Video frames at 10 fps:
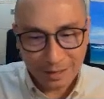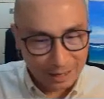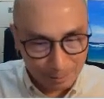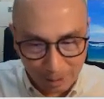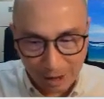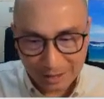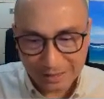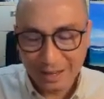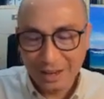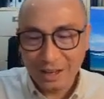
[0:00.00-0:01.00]
in the
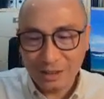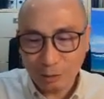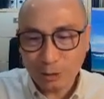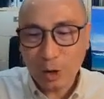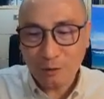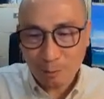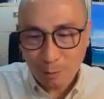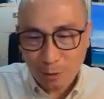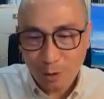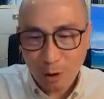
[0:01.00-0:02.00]
past, they also have a
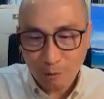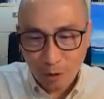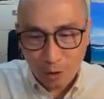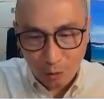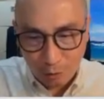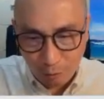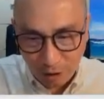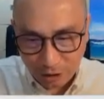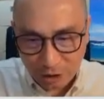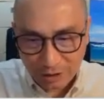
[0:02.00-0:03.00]
period of
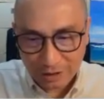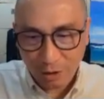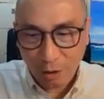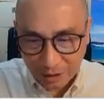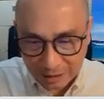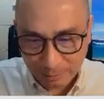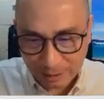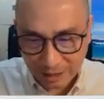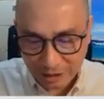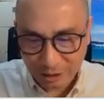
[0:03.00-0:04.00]
range or income
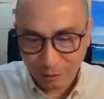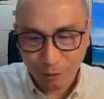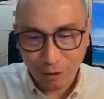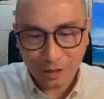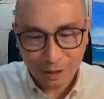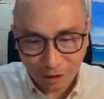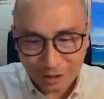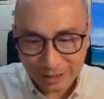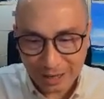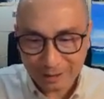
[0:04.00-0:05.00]
stage for the
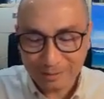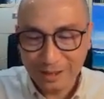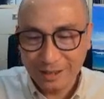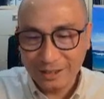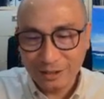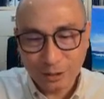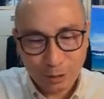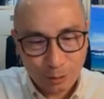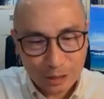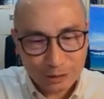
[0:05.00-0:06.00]
longest time.
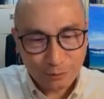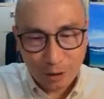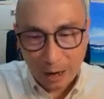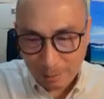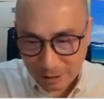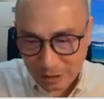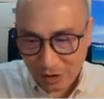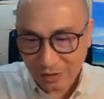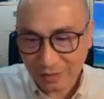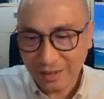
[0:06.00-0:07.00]
So is for
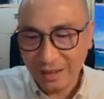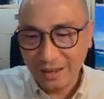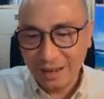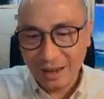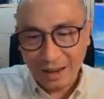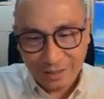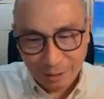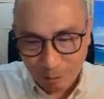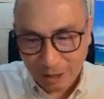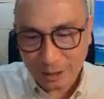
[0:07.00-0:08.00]
Amazon and the
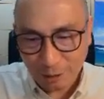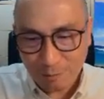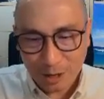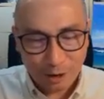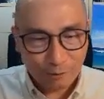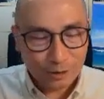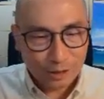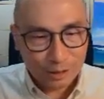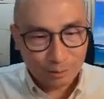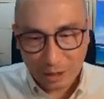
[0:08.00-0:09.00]
rest of many of
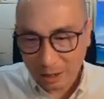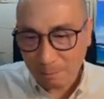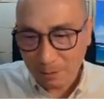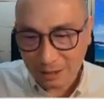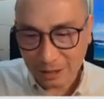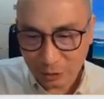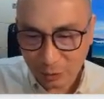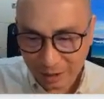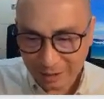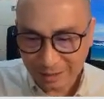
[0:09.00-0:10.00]
the big companies in the
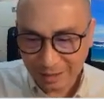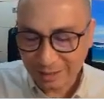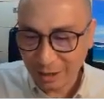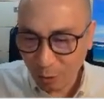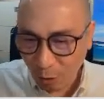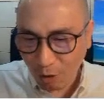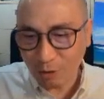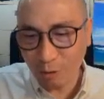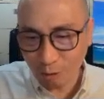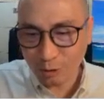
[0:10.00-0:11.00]
United States. They all
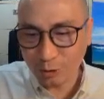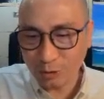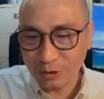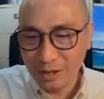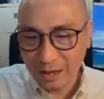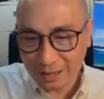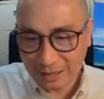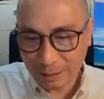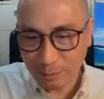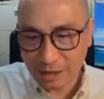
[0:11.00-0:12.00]
go through a
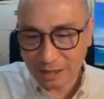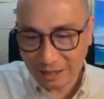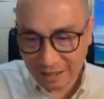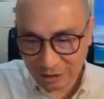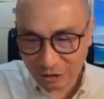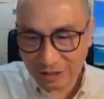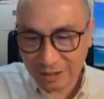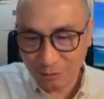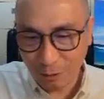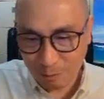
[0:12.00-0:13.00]
similar stages
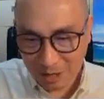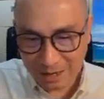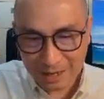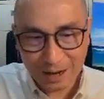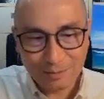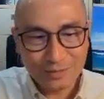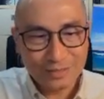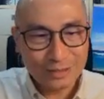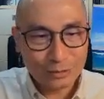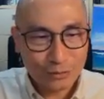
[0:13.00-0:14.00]
from income
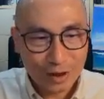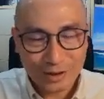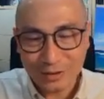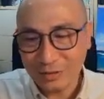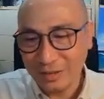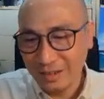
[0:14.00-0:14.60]
to value